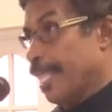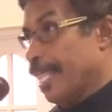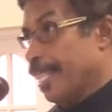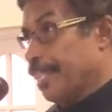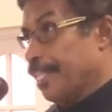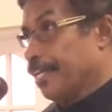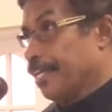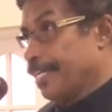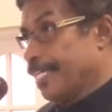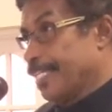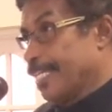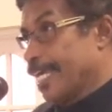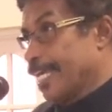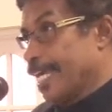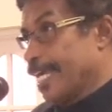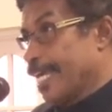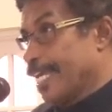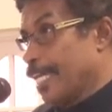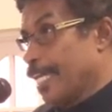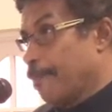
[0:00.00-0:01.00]
They're
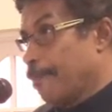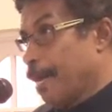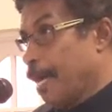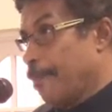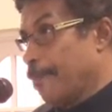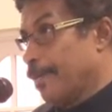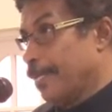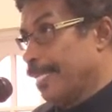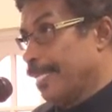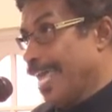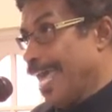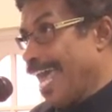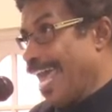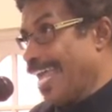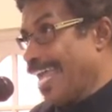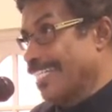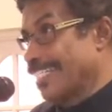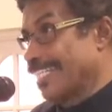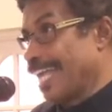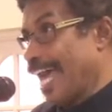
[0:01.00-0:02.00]
taking the Bible
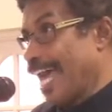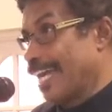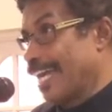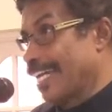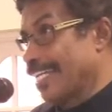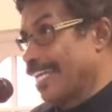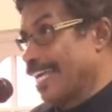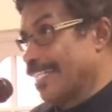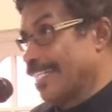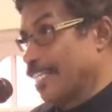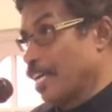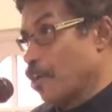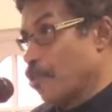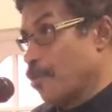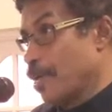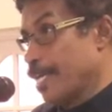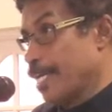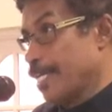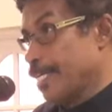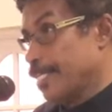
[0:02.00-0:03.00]
exactly as it
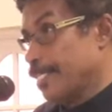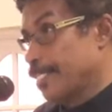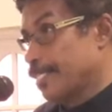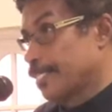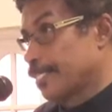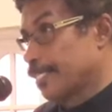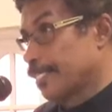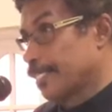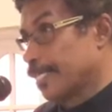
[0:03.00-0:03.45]
reads.